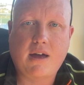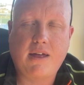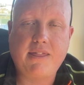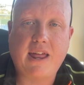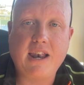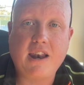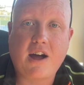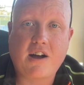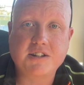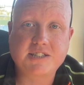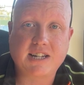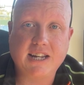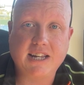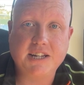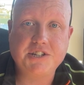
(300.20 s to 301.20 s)
And then
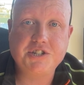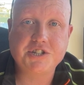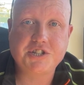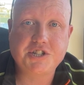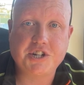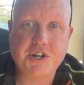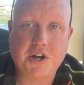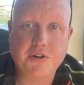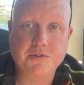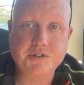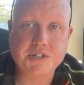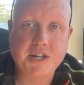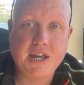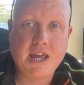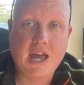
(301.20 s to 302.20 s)
lastly, just to
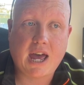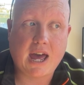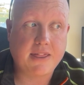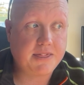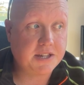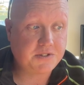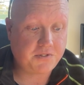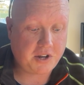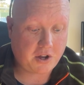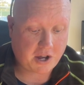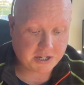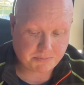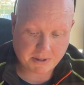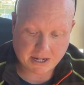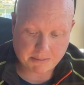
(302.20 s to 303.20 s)
note, this video
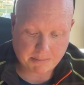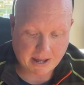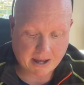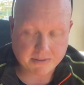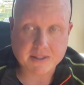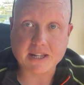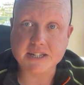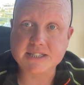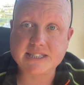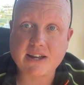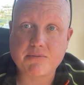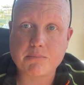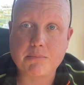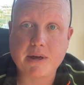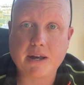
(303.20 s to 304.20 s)
has been about the
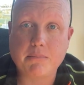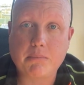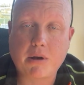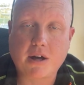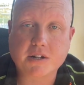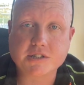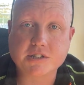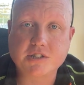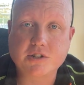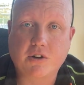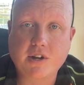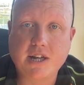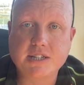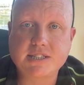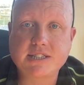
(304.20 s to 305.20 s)
7-pin plugs and
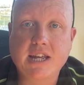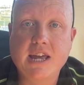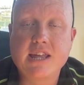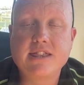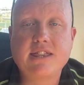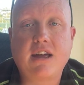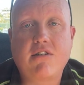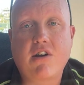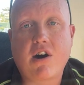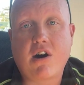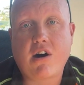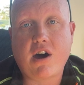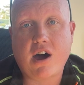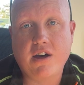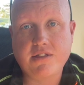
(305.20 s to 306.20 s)
sockets. There
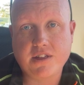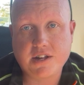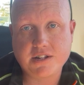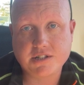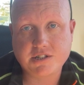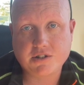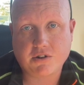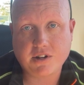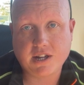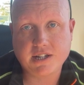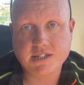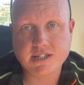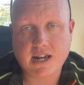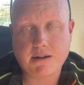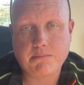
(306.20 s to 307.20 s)
are other
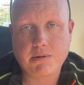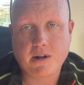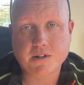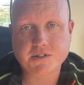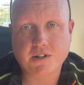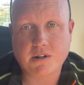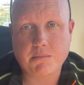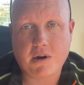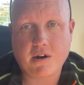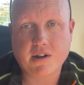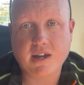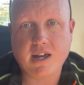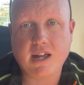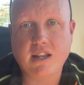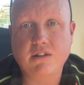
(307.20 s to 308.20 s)
sockets and plugs on the
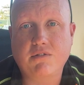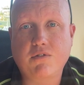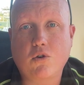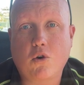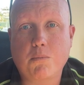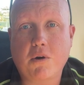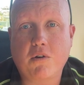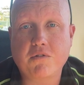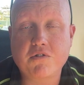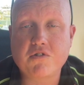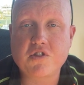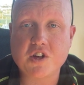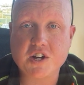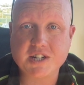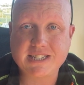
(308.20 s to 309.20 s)
market in the form of
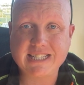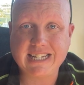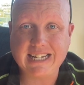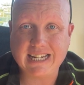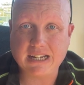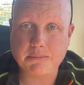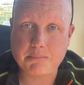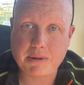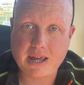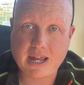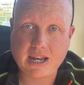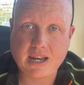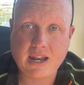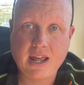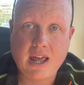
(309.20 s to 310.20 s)

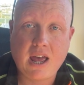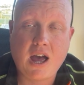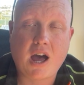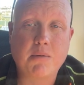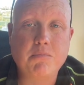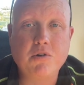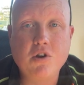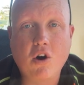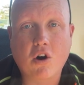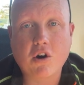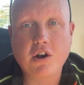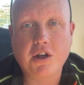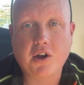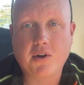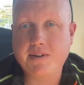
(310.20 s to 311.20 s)
13-pin. I'm not
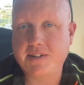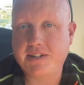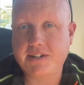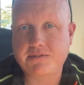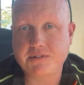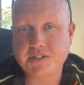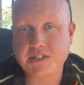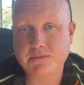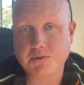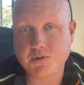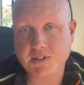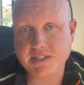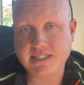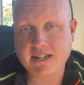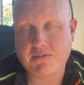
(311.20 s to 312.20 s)
going to go into the differences
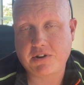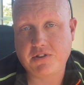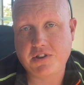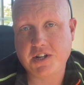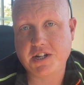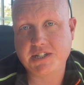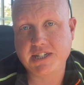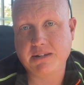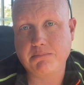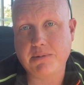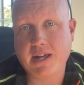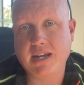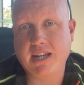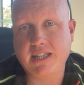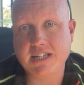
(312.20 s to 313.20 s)
between 7 and
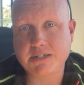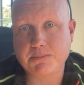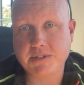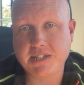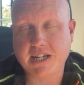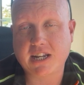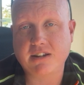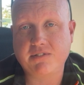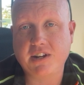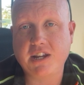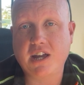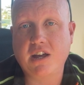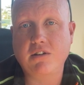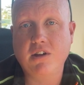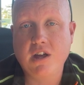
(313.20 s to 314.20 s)
13-pin in this particular
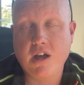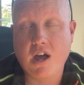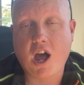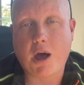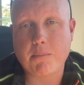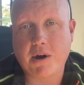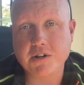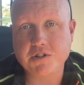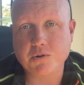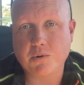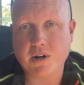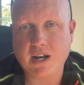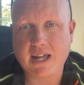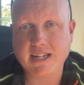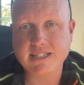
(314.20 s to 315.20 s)
video. I might do
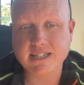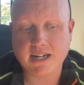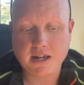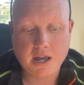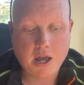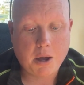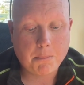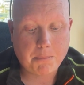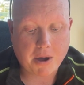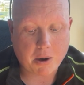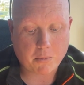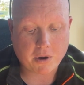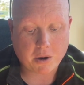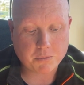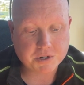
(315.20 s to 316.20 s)
one later.
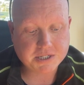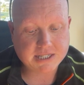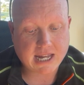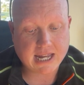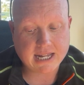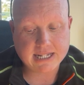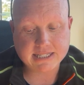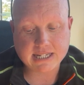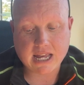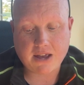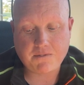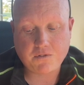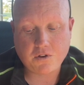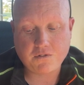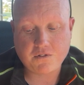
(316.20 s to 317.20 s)
But what I would say is,
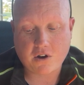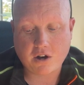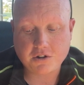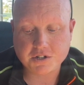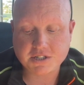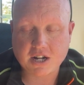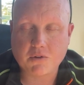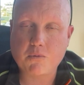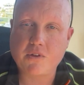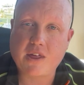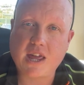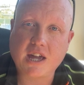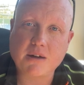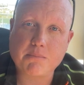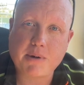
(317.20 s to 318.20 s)
if you find yourself with
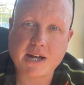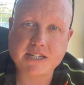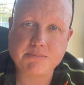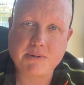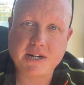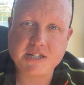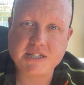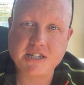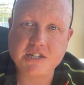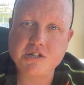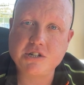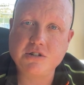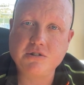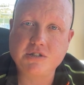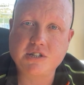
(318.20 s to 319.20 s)
a compatibility
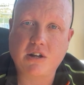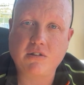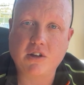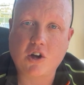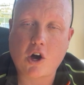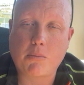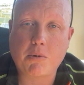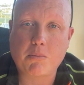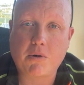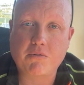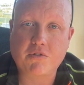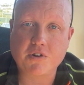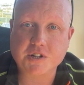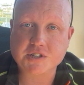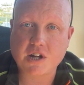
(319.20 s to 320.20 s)
issue, so the common
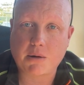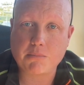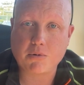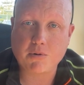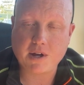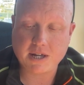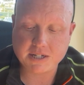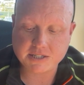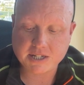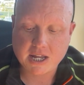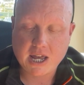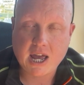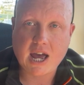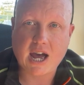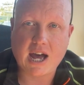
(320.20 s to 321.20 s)
one, for example, is
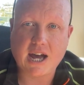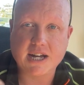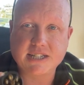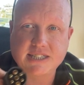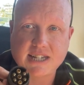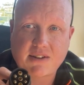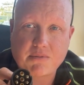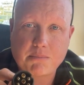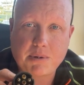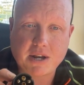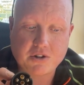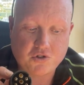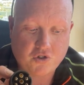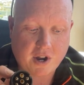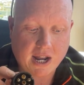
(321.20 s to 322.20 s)
a
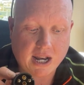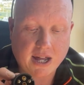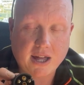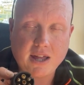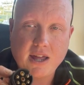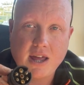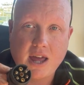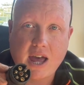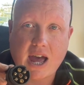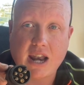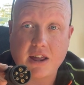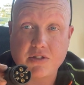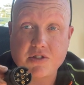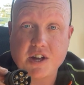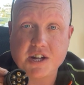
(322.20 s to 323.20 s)
7-pin trailer
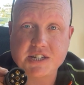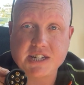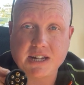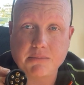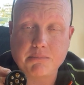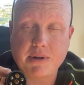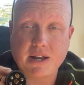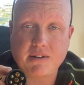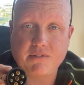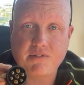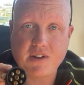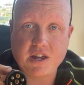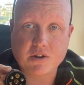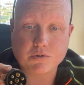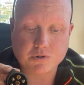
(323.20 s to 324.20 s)
and a 13-pin
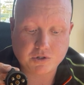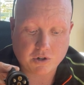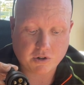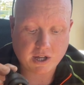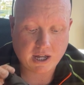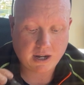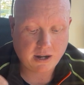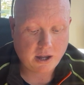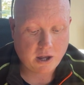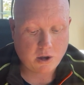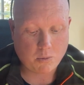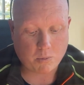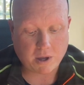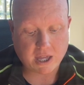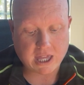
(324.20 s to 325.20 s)
vehicle socket,
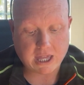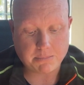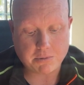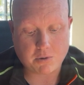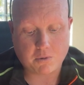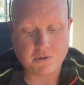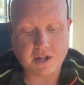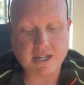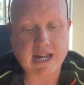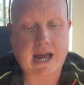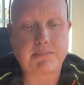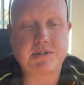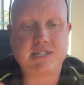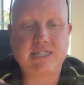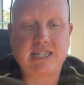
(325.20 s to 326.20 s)
we keep all the
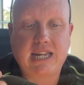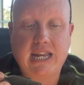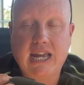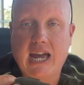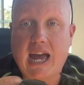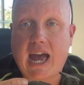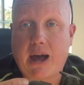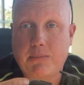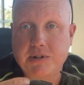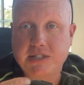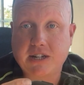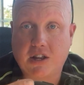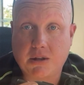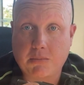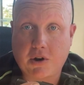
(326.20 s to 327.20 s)
adapters here and we
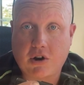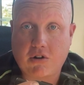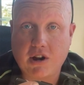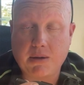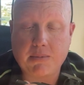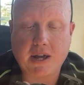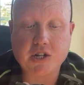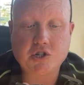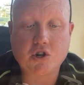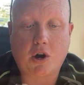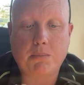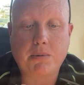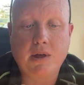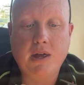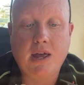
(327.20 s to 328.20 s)
sell them on our eBay
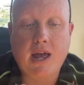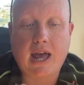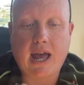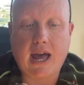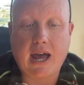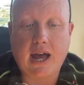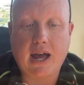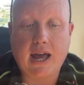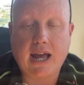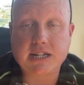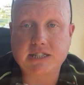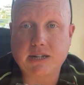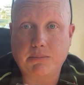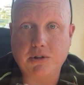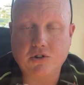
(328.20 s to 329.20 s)
shop,
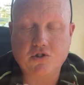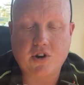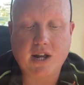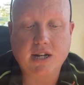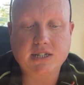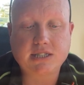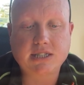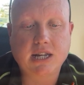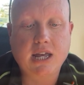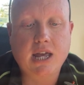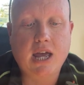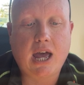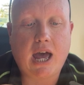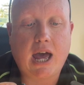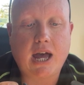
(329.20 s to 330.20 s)
swtrailers,
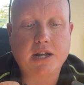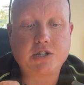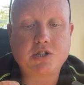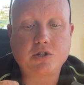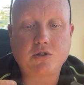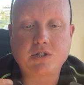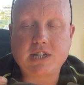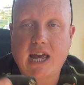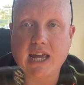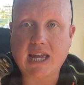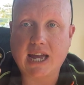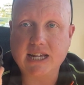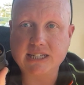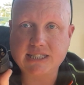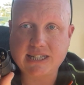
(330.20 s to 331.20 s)
to
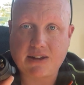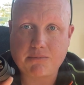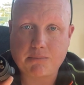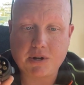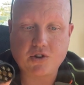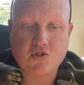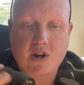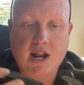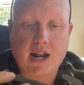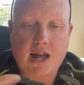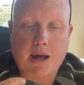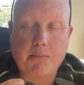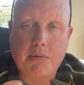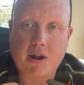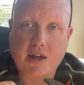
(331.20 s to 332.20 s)
take a 7-pin trailer
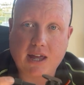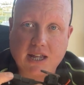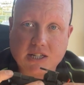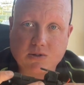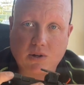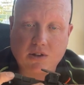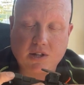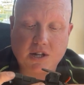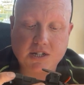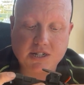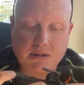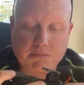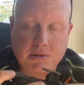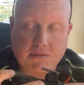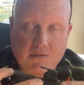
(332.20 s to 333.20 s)
and plug it into a
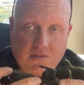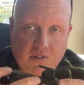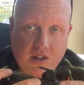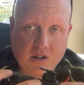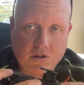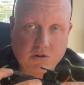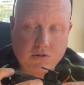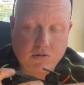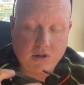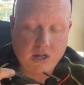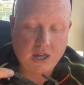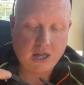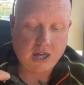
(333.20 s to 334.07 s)
13-pin vehicle.